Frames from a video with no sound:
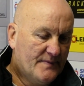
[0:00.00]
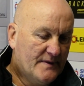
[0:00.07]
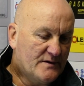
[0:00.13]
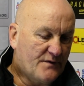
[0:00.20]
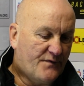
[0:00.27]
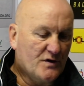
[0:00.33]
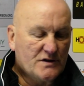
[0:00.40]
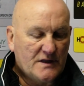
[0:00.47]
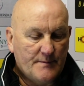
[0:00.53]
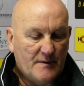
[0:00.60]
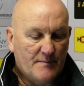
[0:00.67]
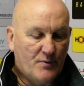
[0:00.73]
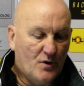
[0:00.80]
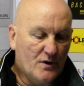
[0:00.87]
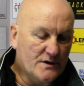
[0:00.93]
it's the first time
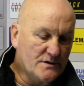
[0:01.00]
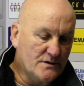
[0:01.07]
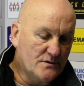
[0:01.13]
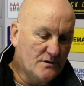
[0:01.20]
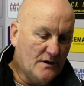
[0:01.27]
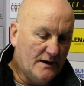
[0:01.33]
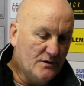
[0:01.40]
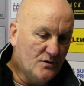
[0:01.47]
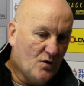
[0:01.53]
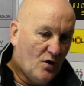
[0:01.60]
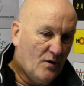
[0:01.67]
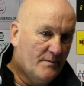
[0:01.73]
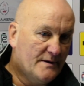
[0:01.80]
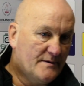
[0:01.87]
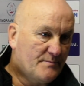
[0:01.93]
that Boris and
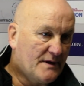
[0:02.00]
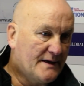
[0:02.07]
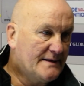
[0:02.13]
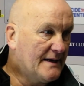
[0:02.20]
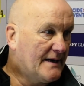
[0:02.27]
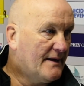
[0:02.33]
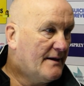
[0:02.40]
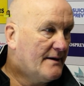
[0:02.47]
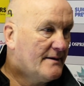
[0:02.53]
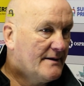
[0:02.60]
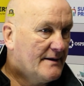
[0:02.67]
Dom had played together,